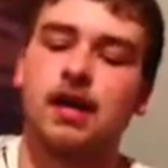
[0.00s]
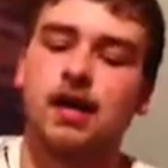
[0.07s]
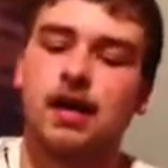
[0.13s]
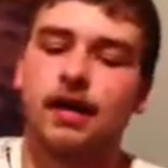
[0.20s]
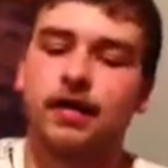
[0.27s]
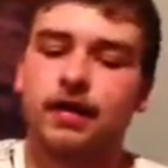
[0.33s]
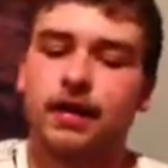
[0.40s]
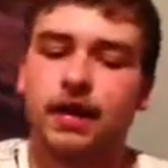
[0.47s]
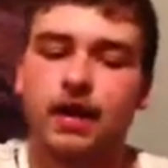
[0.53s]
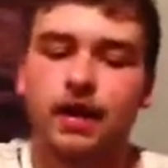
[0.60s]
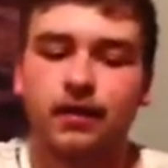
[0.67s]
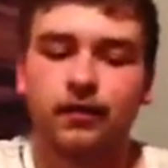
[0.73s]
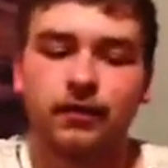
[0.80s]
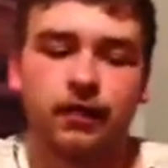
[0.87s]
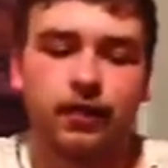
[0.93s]
And they
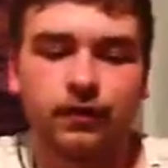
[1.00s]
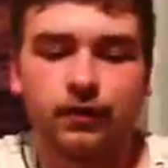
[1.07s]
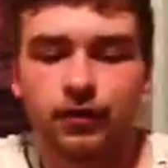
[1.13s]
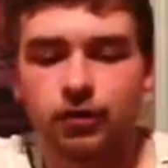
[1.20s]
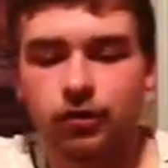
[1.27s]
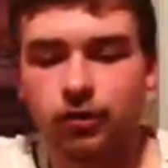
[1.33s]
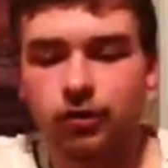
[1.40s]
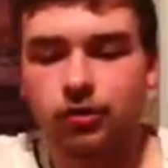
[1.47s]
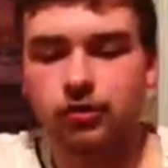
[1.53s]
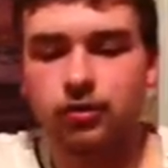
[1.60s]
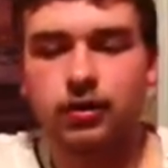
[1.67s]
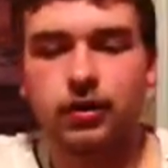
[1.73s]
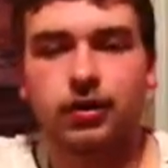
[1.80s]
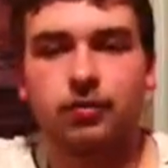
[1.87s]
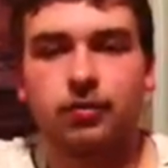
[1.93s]
have officially
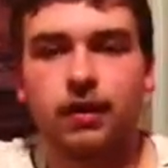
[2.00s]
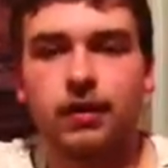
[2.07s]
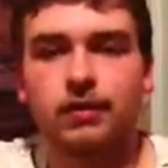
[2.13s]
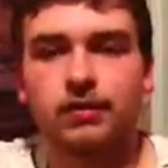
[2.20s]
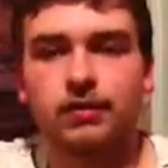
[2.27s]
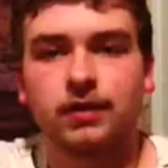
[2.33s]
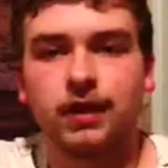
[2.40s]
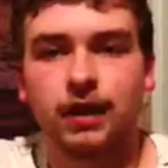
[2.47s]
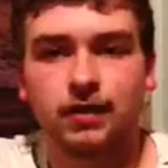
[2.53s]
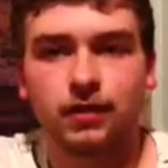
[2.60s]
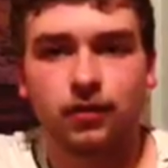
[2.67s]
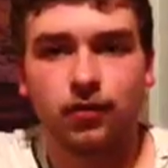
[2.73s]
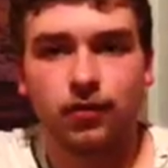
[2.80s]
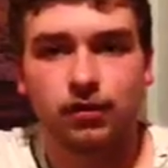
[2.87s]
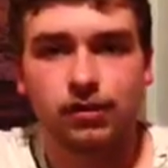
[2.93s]
joined the ranks of
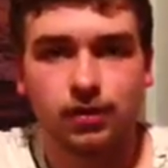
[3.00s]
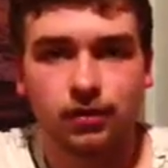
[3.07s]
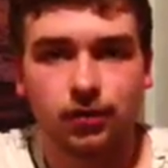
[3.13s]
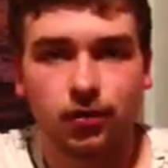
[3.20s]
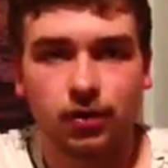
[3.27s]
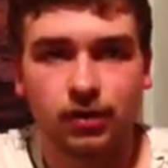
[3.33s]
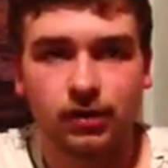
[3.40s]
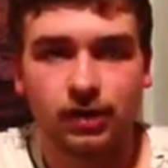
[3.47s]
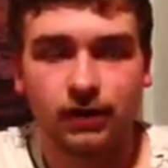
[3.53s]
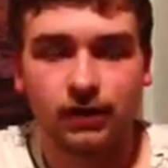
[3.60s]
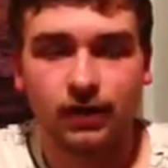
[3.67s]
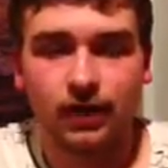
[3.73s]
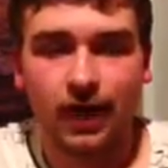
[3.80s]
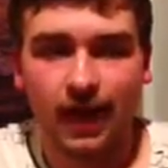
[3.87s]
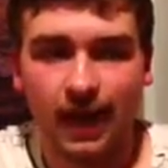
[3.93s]
TaskForce
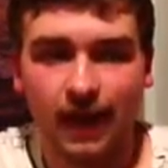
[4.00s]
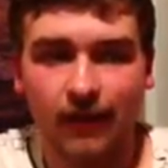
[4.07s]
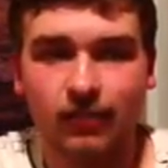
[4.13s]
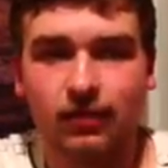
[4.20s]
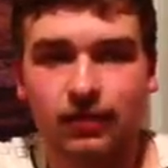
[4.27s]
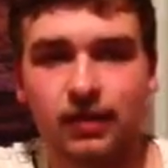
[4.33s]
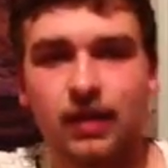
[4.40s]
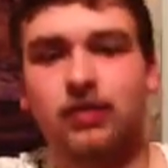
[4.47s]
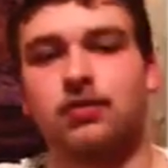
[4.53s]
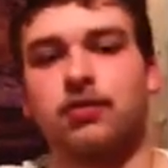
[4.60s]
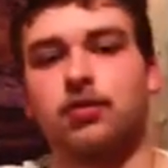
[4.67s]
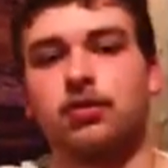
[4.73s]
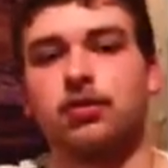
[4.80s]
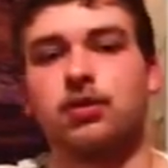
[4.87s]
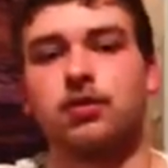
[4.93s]
247 as the
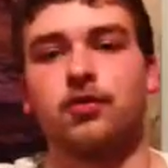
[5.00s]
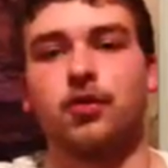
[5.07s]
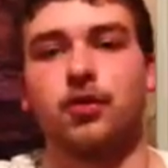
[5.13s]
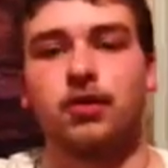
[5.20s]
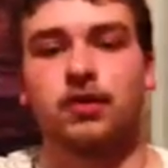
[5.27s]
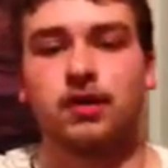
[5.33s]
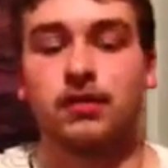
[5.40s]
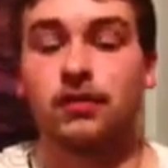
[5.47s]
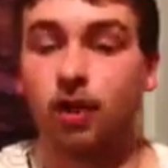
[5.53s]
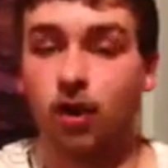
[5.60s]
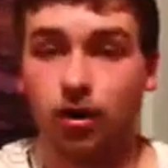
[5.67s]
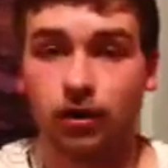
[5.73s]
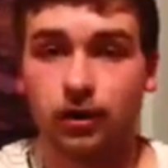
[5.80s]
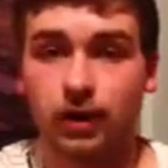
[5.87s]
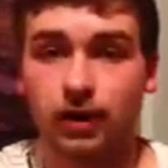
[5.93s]
TaskForce 247
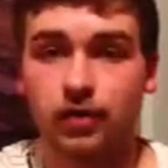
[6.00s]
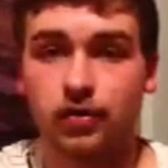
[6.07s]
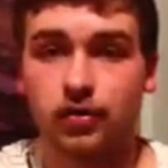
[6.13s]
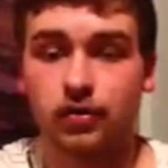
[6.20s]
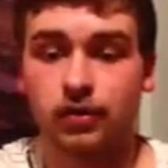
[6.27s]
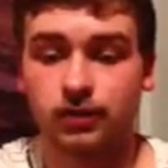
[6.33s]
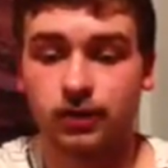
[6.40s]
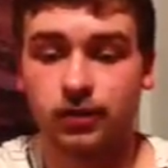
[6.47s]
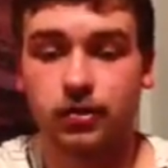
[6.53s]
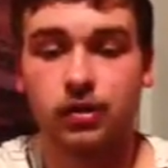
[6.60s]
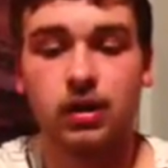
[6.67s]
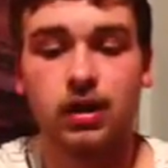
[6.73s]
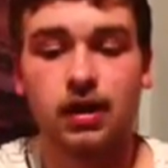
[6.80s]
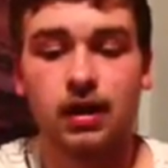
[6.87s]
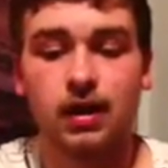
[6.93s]
Archangel
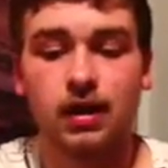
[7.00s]
Division.